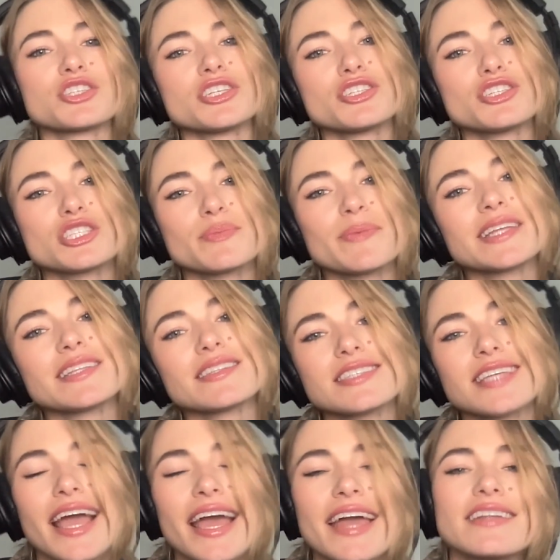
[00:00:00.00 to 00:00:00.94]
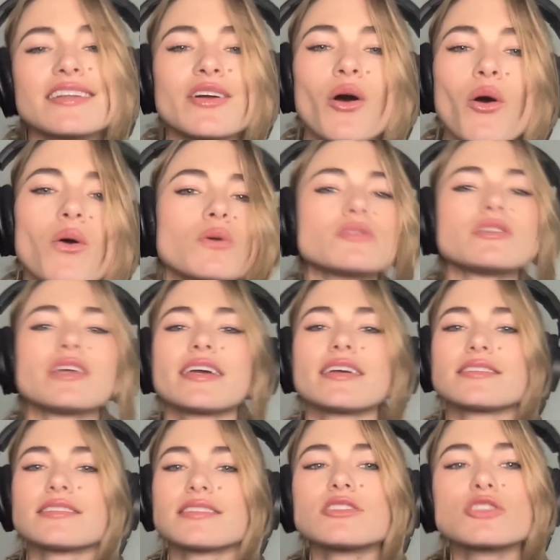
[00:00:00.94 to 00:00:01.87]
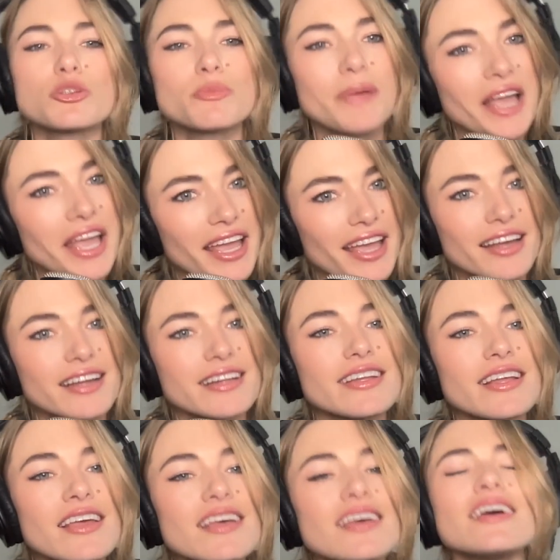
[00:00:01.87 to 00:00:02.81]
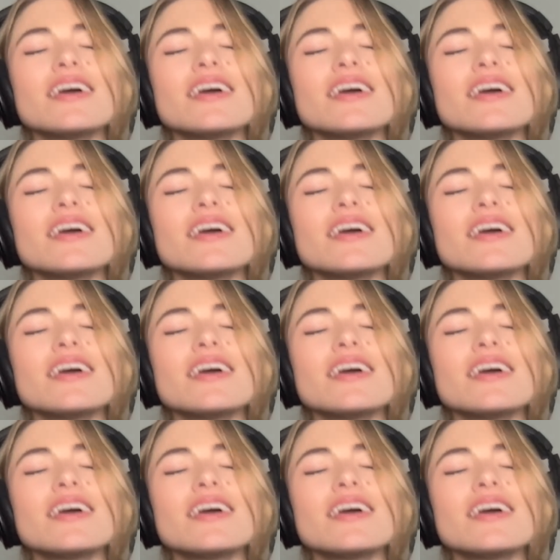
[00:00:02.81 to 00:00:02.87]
She just spent 10 whole days in Japan.